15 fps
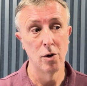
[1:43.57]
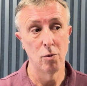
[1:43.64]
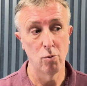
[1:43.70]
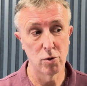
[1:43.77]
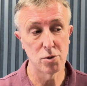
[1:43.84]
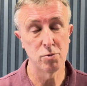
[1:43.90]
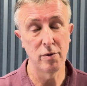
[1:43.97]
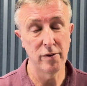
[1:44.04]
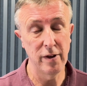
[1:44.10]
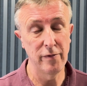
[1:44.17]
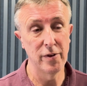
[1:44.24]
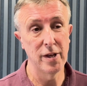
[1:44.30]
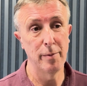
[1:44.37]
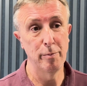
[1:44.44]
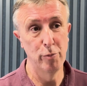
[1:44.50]
Once we give
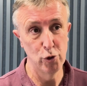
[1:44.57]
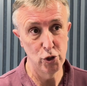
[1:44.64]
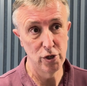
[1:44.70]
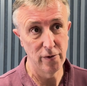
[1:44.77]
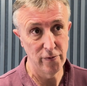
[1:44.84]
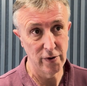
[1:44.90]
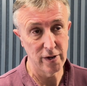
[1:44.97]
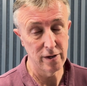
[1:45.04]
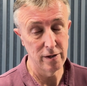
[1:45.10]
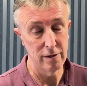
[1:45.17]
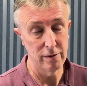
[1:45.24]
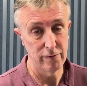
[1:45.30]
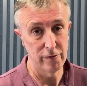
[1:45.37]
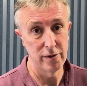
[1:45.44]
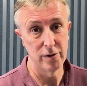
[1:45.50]
you that budget figure
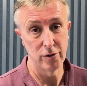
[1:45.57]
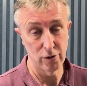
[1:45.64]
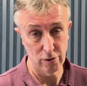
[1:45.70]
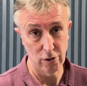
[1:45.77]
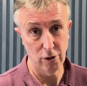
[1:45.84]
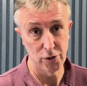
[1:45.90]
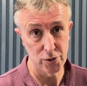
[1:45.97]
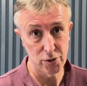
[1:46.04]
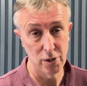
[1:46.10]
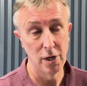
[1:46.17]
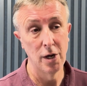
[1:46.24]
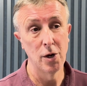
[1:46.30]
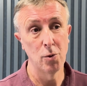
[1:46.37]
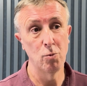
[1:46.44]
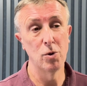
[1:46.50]
for the cost,
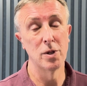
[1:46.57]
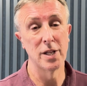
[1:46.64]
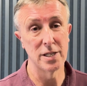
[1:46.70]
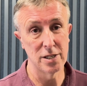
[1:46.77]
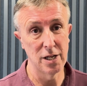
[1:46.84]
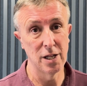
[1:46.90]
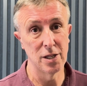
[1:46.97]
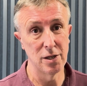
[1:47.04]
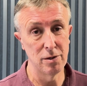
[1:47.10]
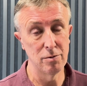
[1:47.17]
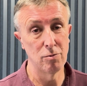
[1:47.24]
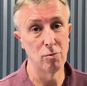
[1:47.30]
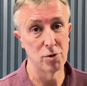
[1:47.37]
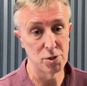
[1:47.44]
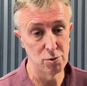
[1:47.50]
we'll then tell you,
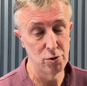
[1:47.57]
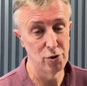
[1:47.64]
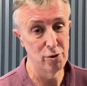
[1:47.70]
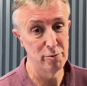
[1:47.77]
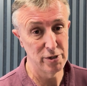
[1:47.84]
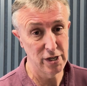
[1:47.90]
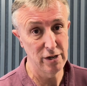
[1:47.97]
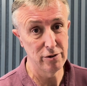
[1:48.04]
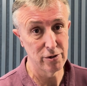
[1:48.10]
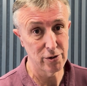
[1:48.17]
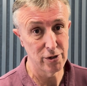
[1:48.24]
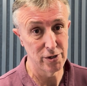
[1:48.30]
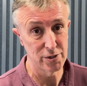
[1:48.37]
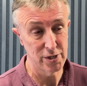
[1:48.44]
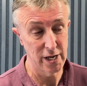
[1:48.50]
once we know the material
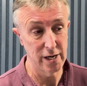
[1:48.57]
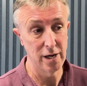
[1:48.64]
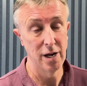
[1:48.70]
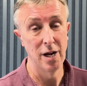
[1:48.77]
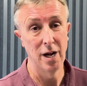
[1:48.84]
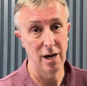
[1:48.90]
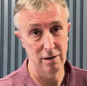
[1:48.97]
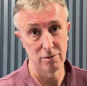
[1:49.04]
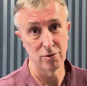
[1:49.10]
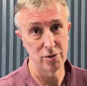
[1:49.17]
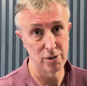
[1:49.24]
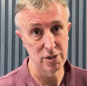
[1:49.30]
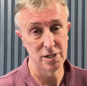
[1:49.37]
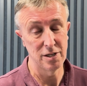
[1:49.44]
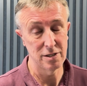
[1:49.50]
content, how long
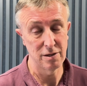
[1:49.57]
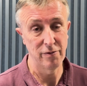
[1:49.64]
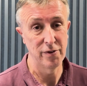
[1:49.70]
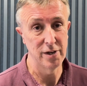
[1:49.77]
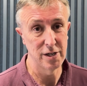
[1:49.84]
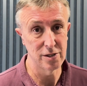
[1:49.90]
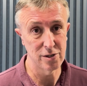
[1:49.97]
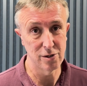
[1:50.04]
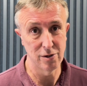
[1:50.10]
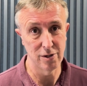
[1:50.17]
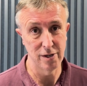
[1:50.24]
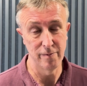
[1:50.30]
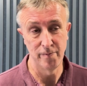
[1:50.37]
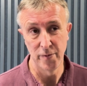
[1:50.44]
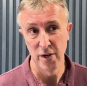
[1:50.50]
it'll take to fit and install
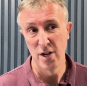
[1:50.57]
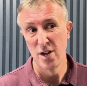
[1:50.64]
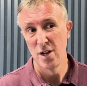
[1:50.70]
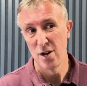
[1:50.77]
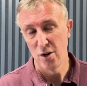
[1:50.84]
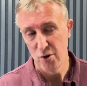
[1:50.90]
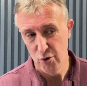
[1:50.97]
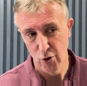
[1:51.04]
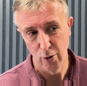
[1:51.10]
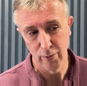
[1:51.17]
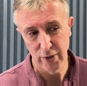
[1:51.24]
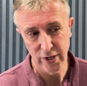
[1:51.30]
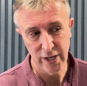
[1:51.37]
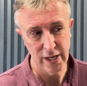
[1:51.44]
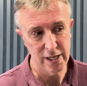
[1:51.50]
it.
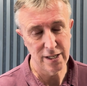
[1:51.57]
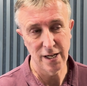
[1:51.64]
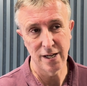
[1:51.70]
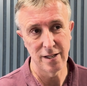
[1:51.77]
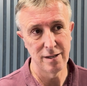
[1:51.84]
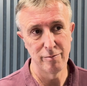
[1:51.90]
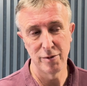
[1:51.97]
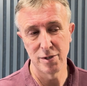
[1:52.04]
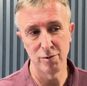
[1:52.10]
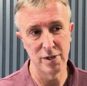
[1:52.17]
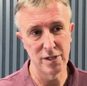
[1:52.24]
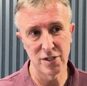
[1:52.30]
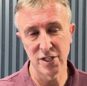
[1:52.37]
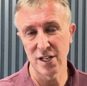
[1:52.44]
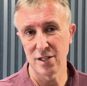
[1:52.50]
Normally it's anything
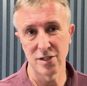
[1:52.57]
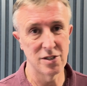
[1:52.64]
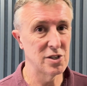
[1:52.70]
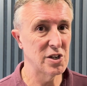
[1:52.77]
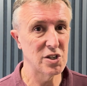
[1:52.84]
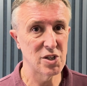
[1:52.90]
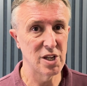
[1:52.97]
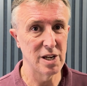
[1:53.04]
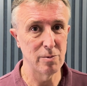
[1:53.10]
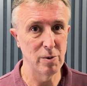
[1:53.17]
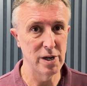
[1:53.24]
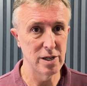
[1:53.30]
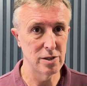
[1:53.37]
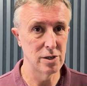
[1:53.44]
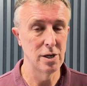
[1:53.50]
between 6 and 16
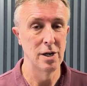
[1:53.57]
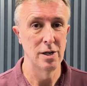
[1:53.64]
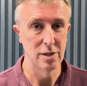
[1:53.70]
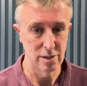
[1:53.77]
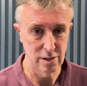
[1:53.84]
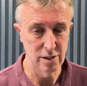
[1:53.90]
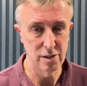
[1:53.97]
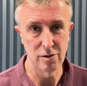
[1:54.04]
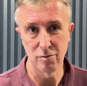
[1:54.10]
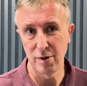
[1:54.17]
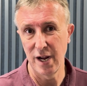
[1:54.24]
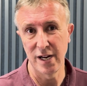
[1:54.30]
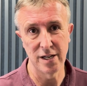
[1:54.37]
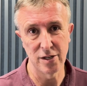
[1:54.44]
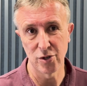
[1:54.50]
weeks to do
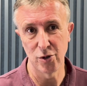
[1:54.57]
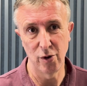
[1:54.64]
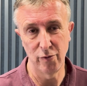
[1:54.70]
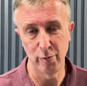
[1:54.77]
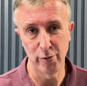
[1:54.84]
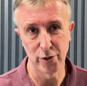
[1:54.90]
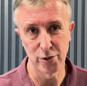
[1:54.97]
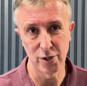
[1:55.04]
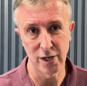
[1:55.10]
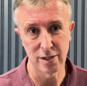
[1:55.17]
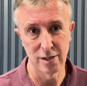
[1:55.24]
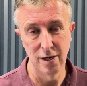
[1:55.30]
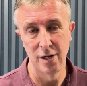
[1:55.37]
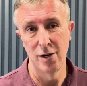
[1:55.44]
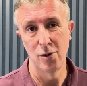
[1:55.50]
any sort of a project.